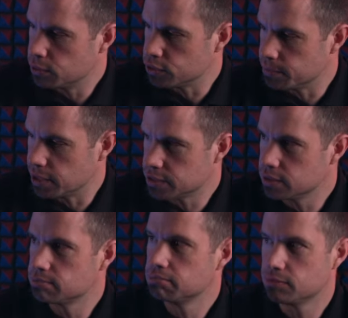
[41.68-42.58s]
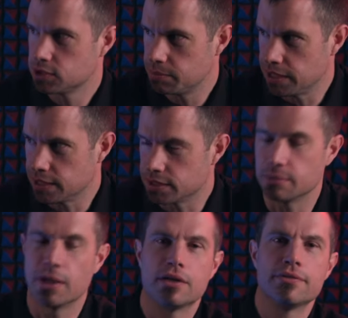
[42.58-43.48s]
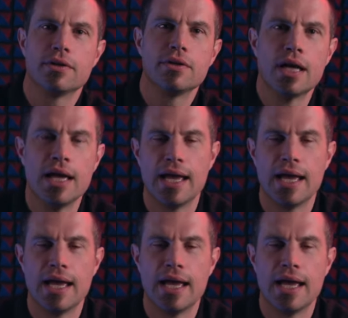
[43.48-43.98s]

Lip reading: push a button, speak into the microphone,